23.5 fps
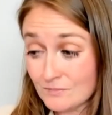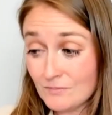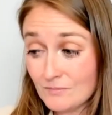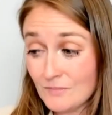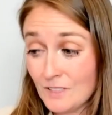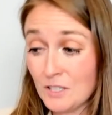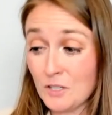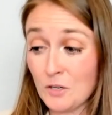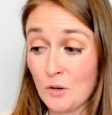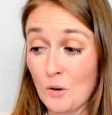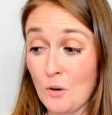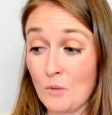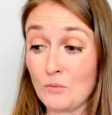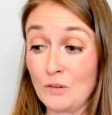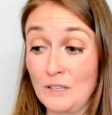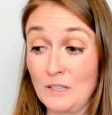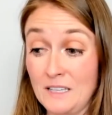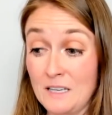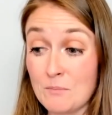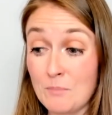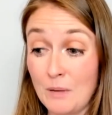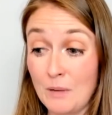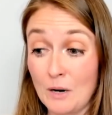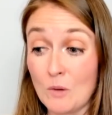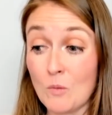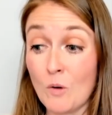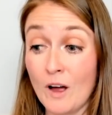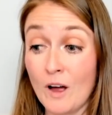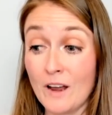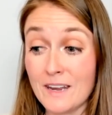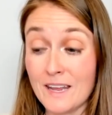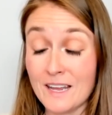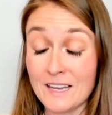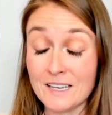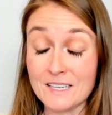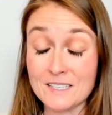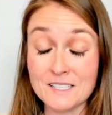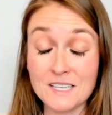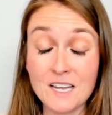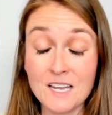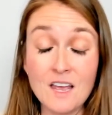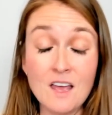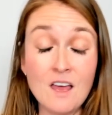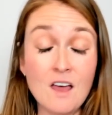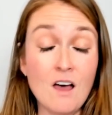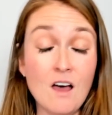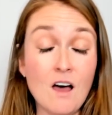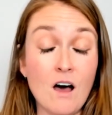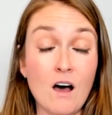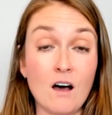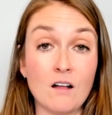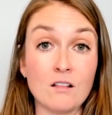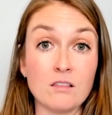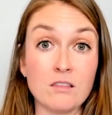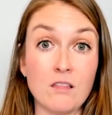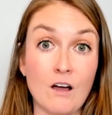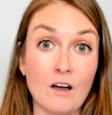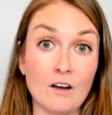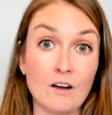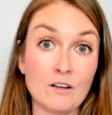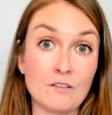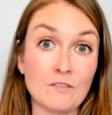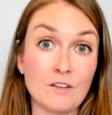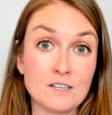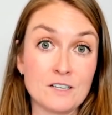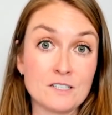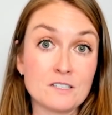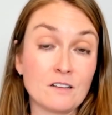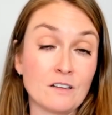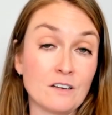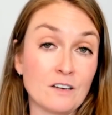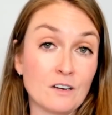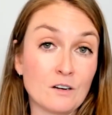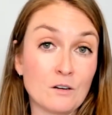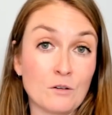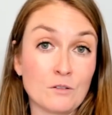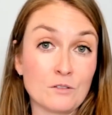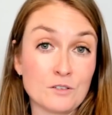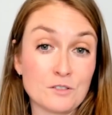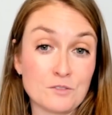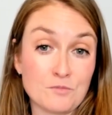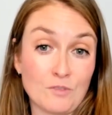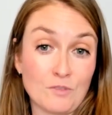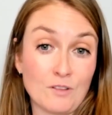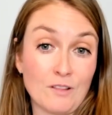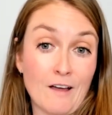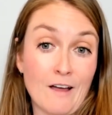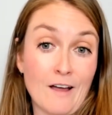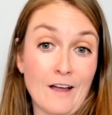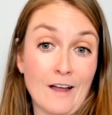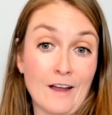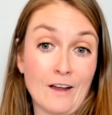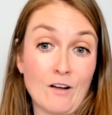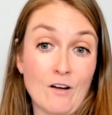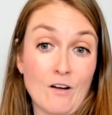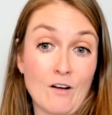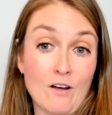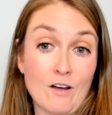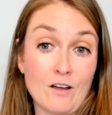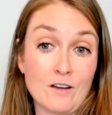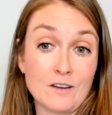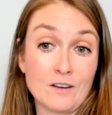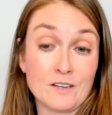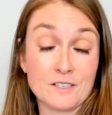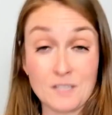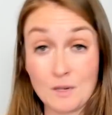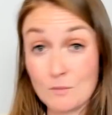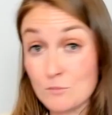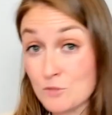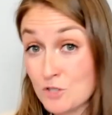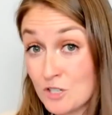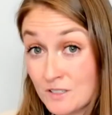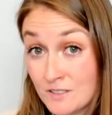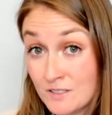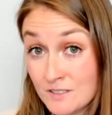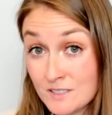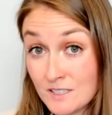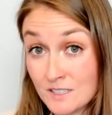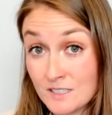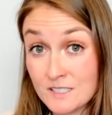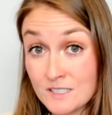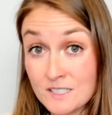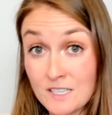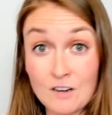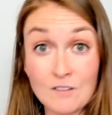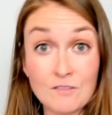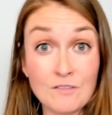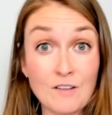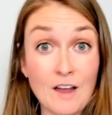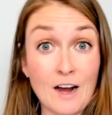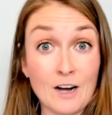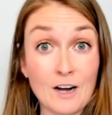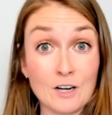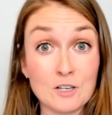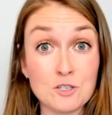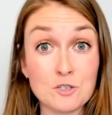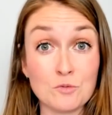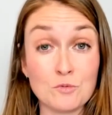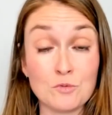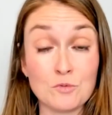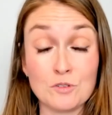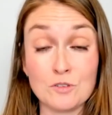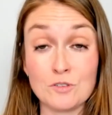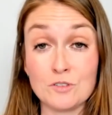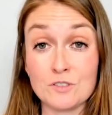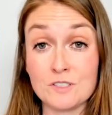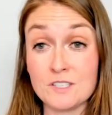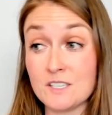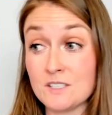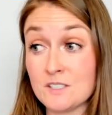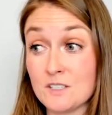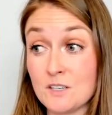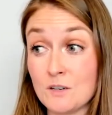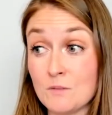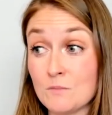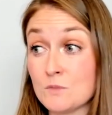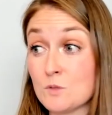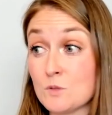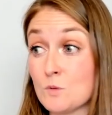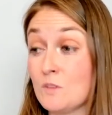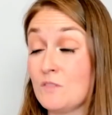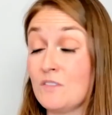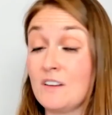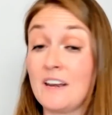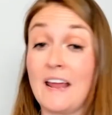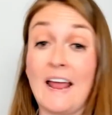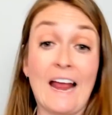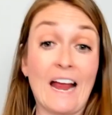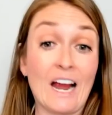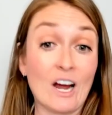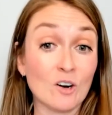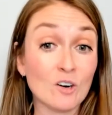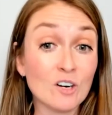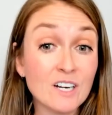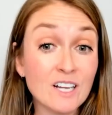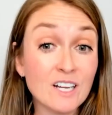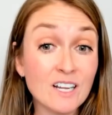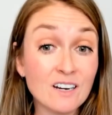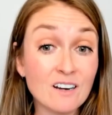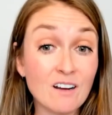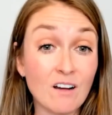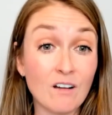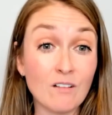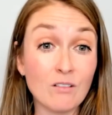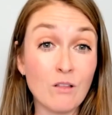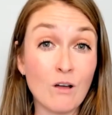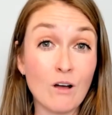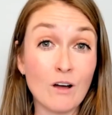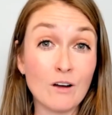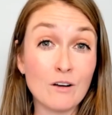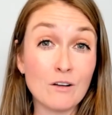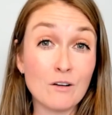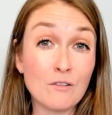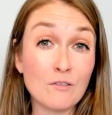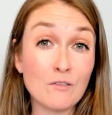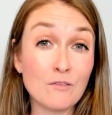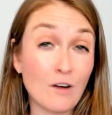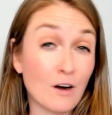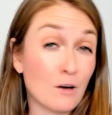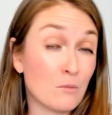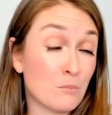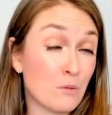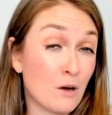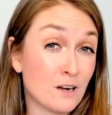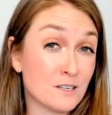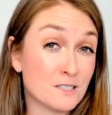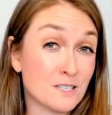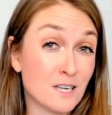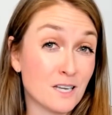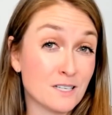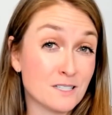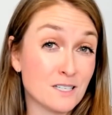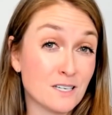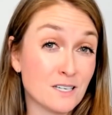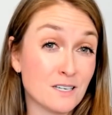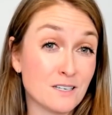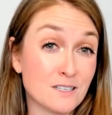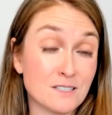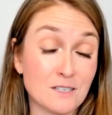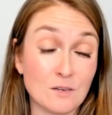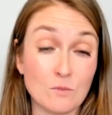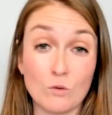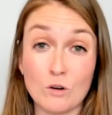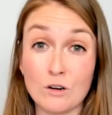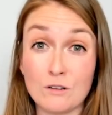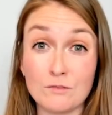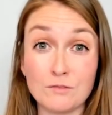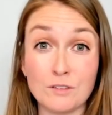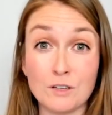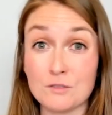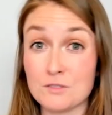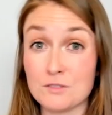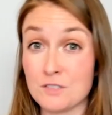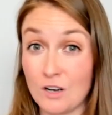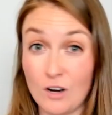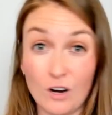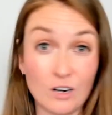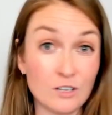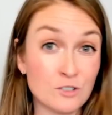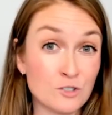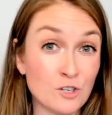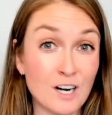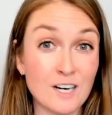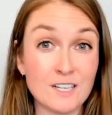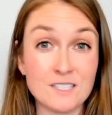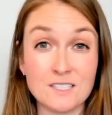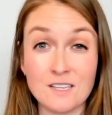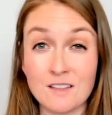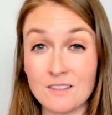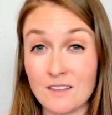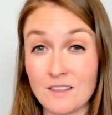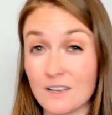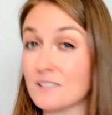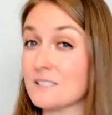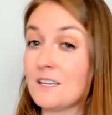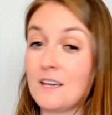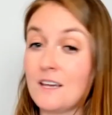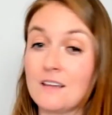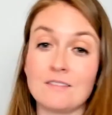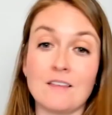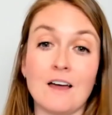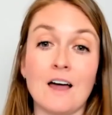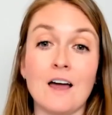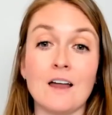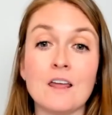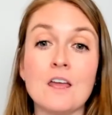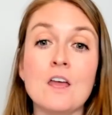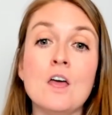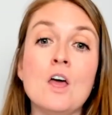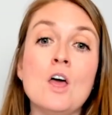A really big one is a lot of us clinic owners rely on assumptions instead of actual systems. We've inherited a lot of our processes and workflows and contracts and things like that.